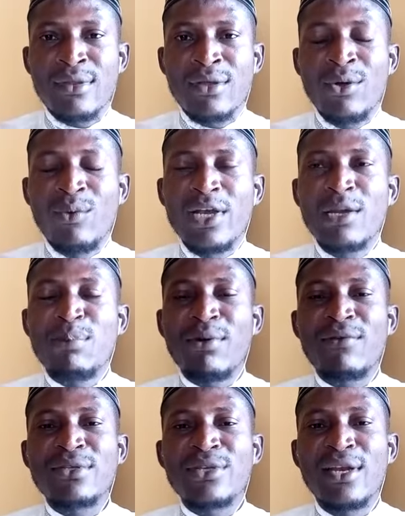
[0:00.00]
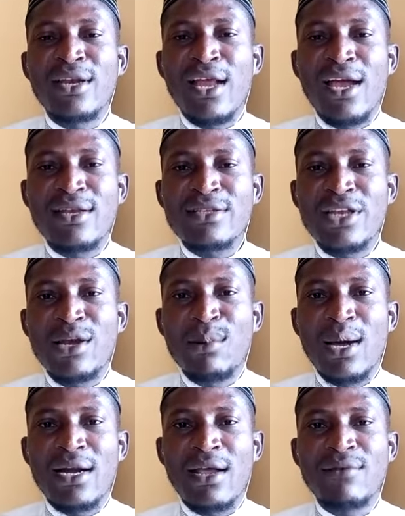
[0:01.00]
When the Prophet sallallahu alaihi
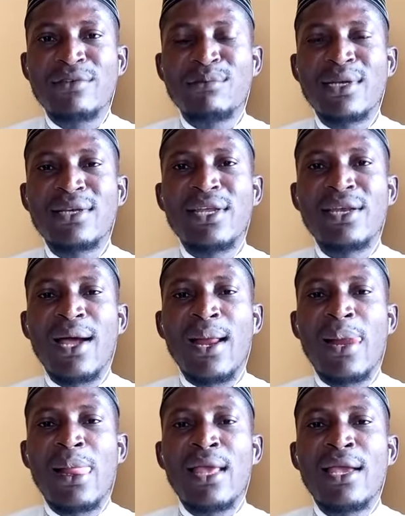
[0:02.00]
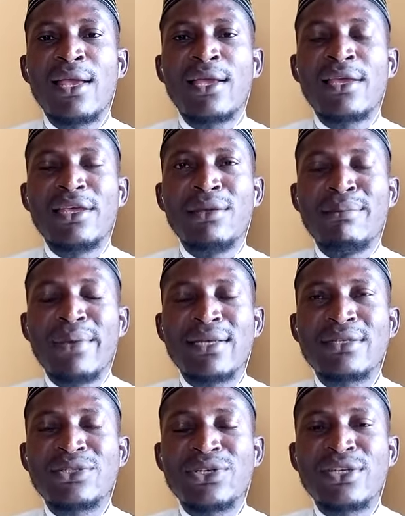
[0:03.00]
wasallam arrived in Medina, he made
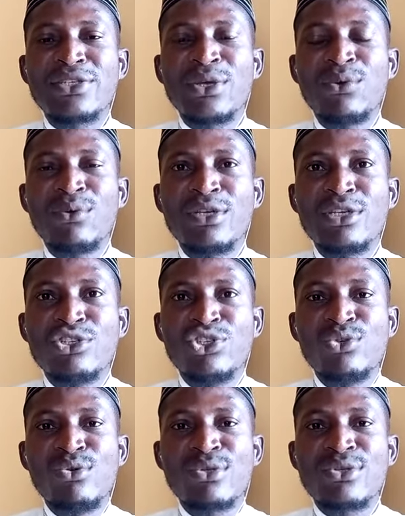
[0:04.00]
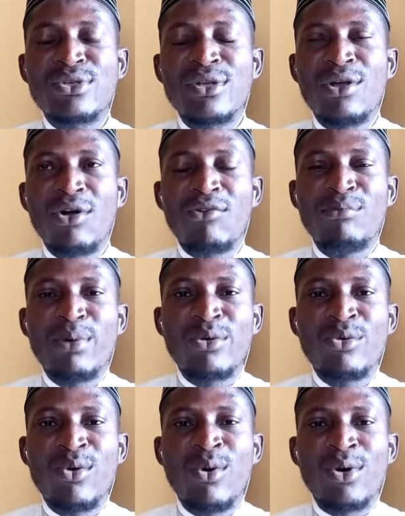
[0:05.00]
treaty with the Jews of
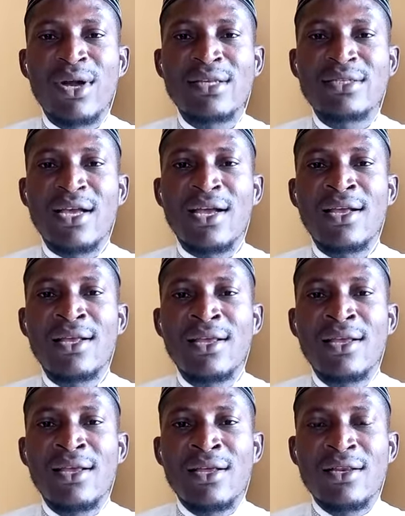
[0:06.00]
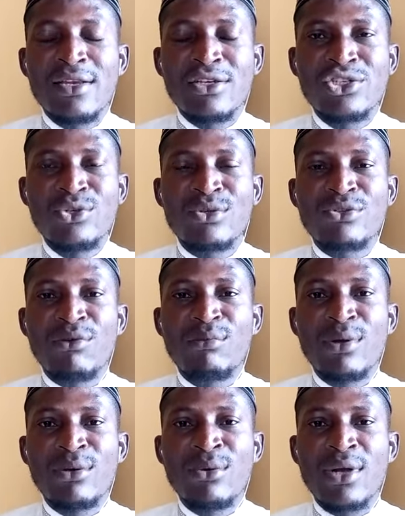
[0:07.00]
Banu Qurayza, the Jews of
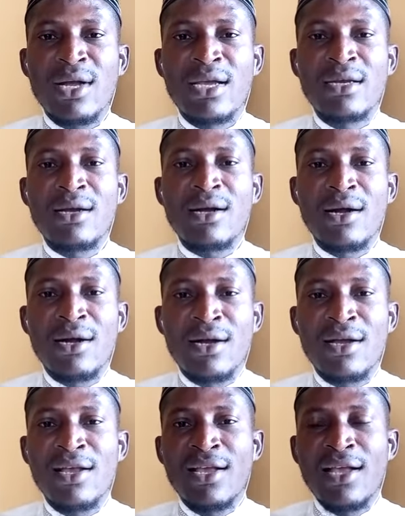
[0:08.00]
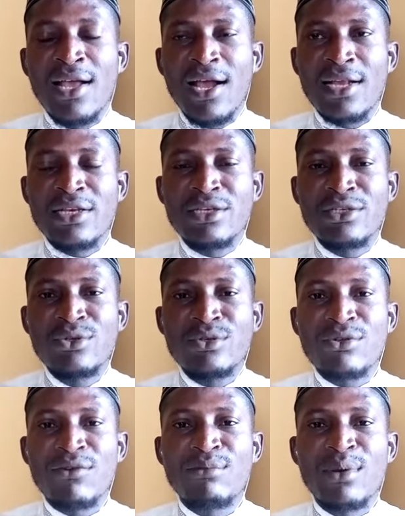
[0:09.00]
Banu Qaynaqa, and the Jews
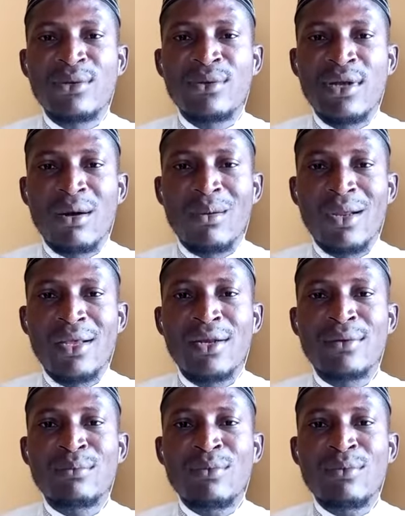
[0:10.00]
of Banu Nadir,